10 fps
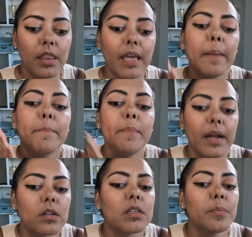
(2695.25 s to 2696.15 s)
they can
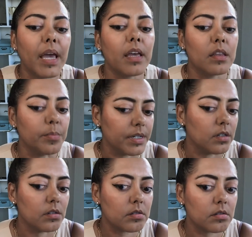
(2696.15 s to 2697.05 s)
barely pay their
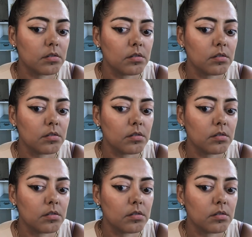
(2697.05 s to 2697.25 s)
bills.